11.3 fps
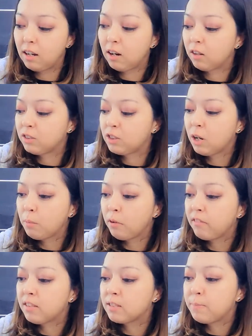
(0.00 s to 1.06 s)
on top of
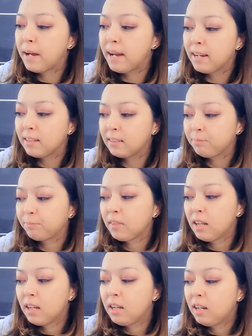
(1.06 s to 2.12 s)
this bag.
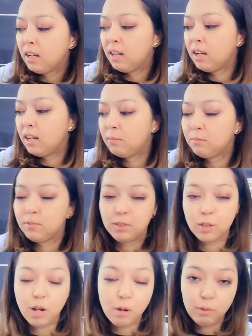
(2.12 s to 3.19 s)

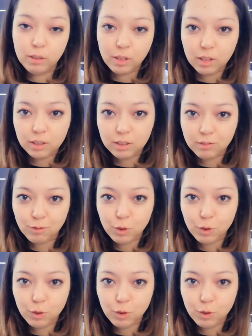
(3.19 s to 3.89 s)
So I will not